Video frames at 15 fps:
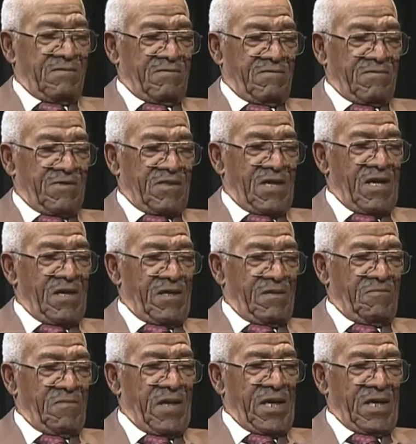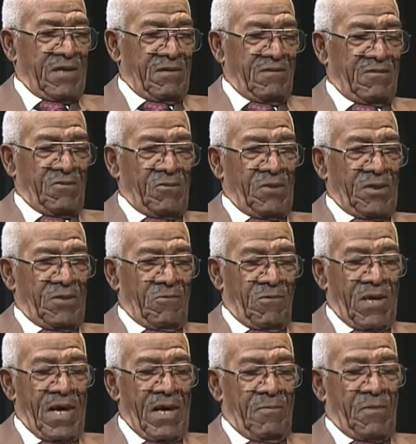started doing the
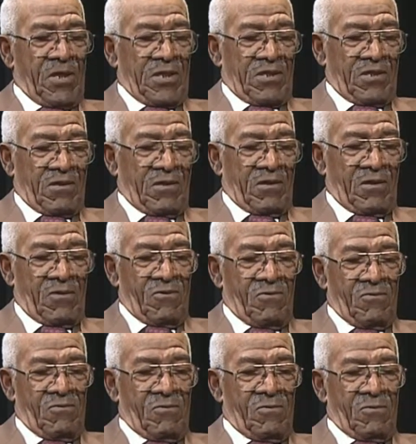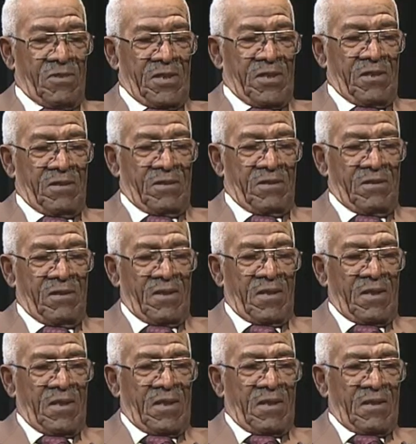rabbit and the coon and the
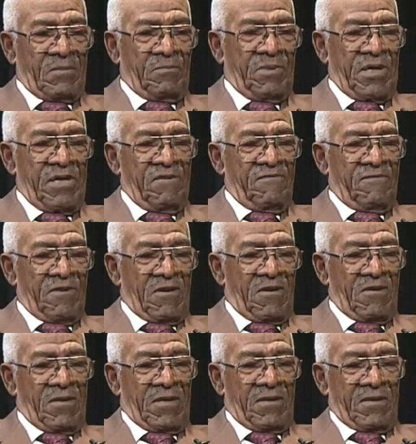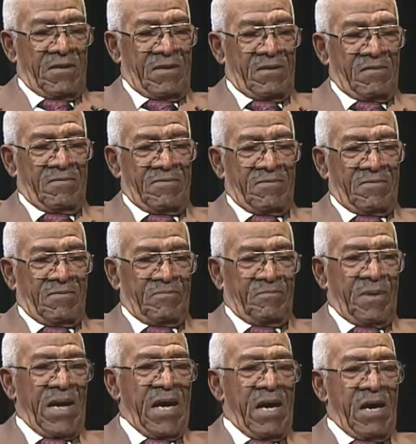beaver and the
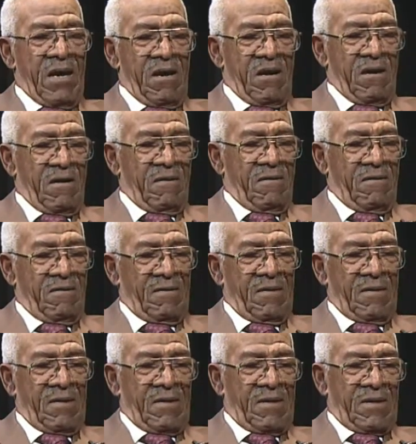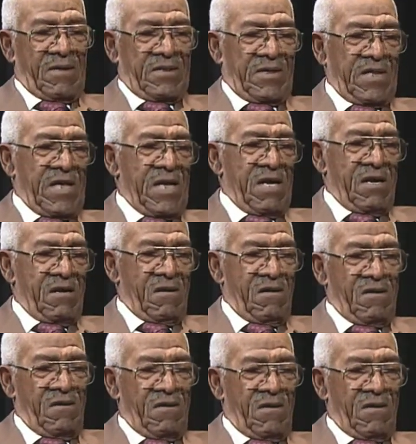bear, deer,